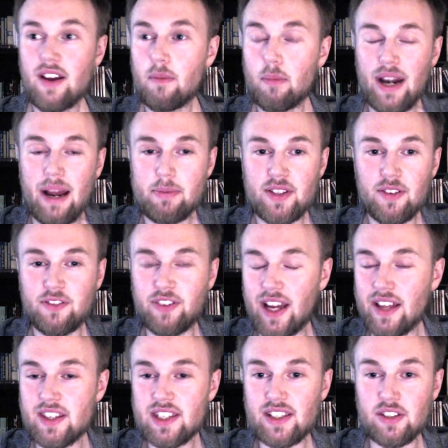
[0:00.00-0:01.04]
perhaps the
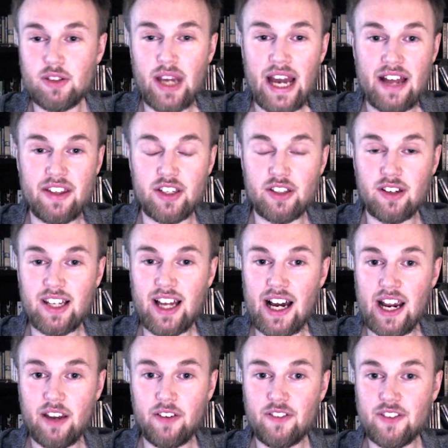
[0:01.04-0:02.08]
friends that you had in your
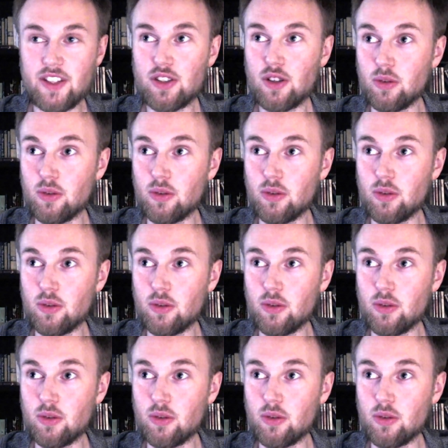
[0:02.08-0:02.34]
life that